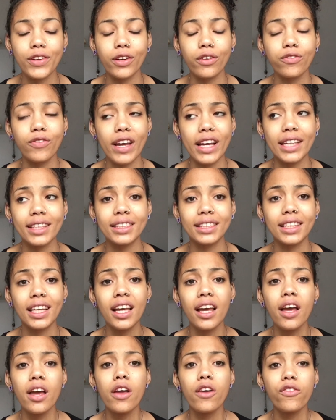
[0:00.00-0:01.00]
and your face
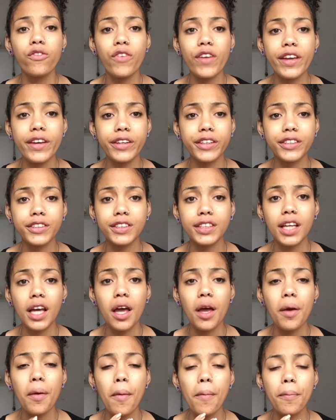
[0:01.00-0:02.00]
feels
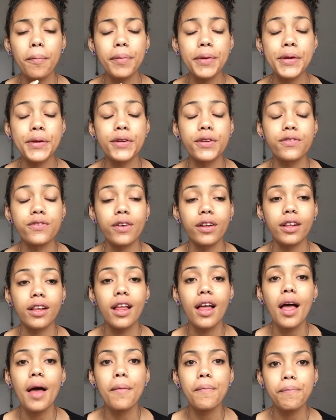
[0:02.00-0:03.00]
beautiful.
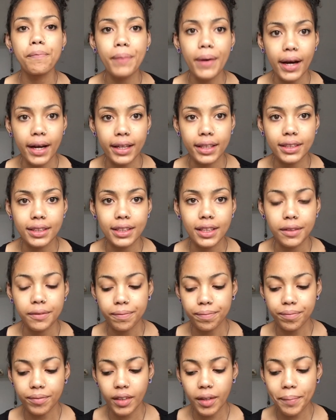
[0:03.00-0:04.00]
But
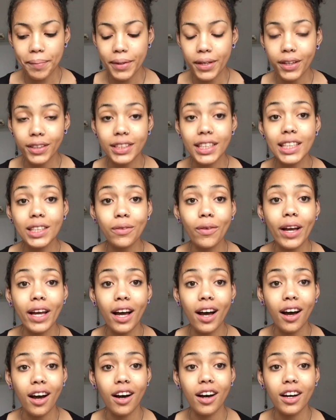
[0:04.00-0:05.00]
because it's quite
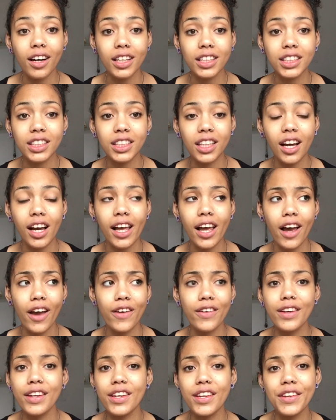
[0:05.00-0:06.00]
harsh, I
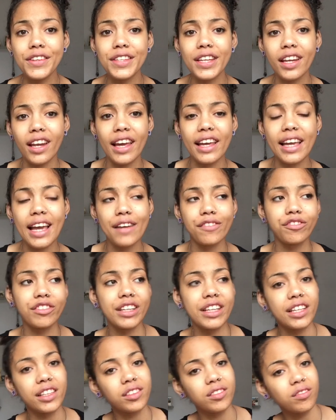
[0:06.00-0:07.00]
only use it like
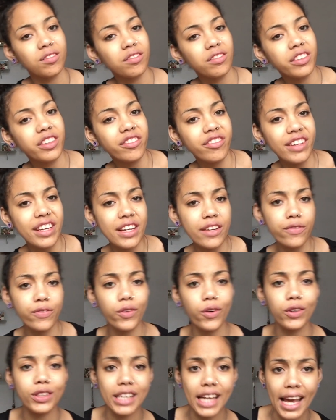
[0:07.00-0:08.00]
every
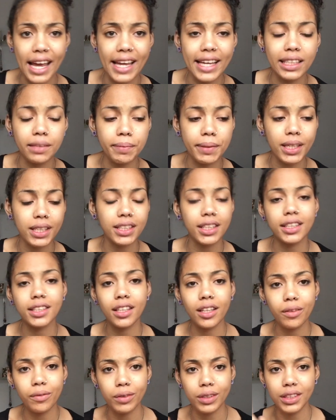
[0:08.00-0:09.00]
3-4 days, because I
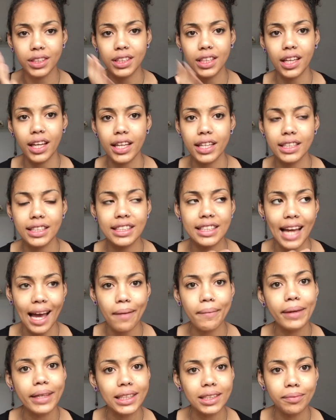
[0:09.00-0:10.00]
don't want to like
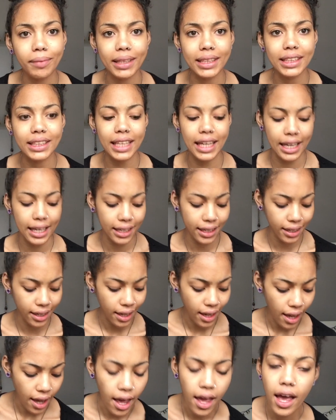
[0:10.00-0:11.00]
damage my skin
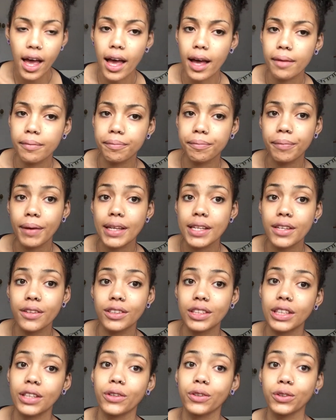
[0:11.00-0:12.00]
by
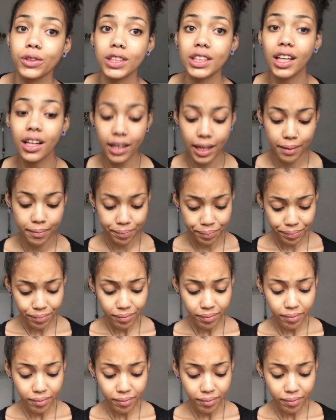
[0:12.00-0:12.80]
using it all the time.